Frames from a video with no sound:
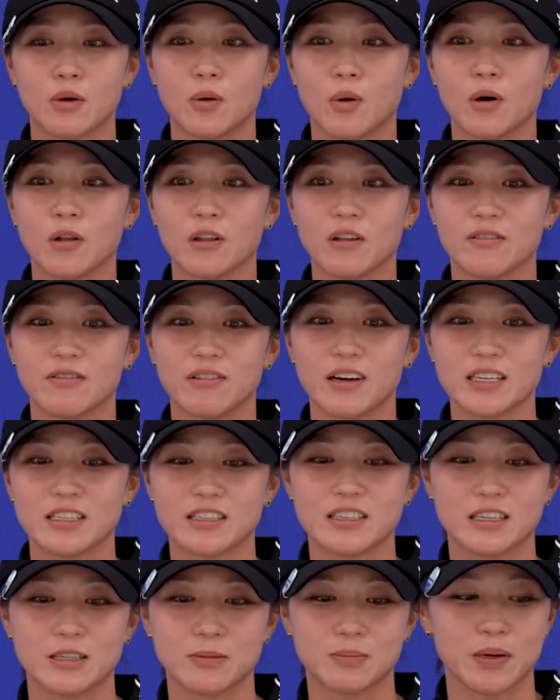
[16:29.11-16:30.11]
all of
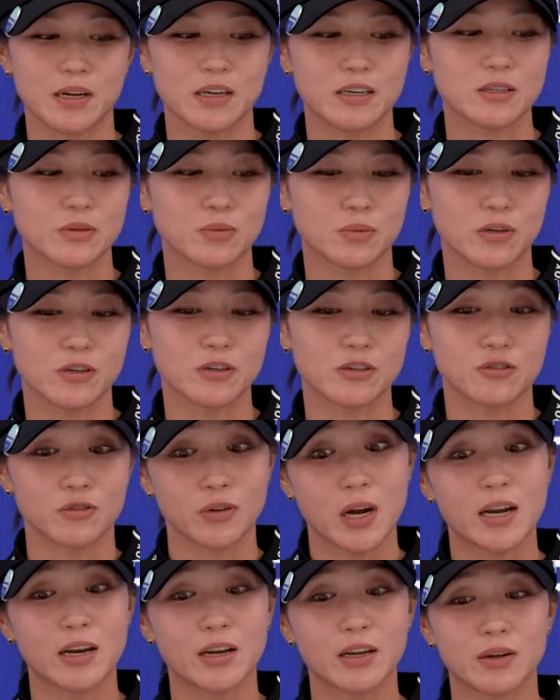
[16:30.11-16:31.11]
us as players were
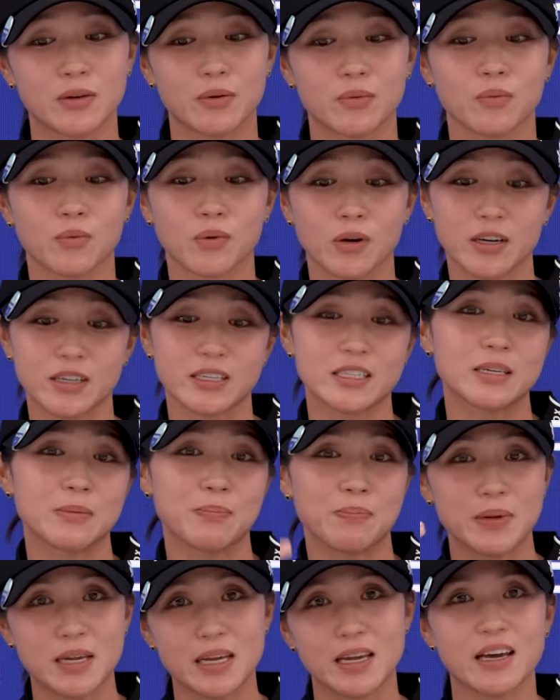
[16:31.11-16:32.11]
trying to work to
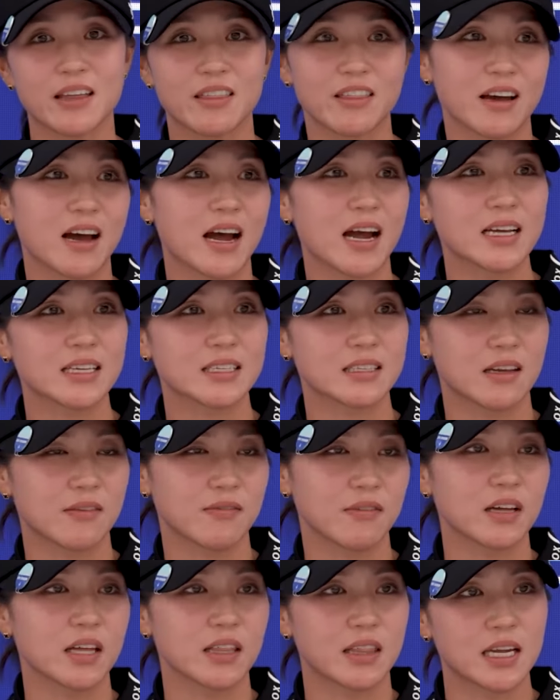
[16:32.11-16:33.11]
be at the highest
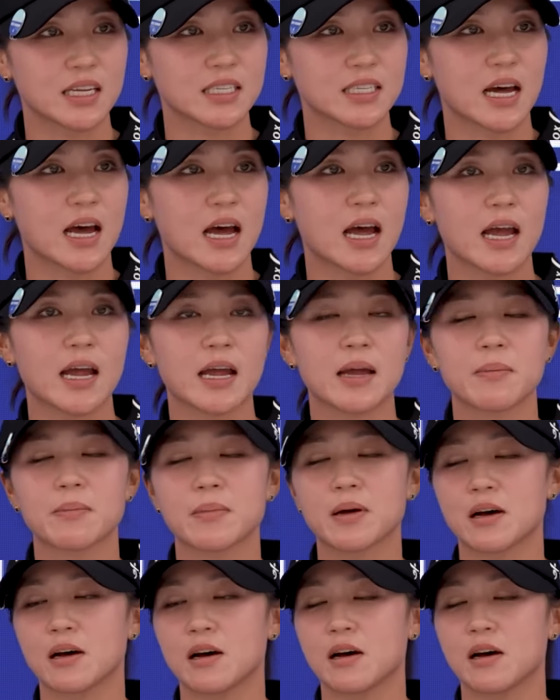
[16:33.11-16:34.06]
level at that time.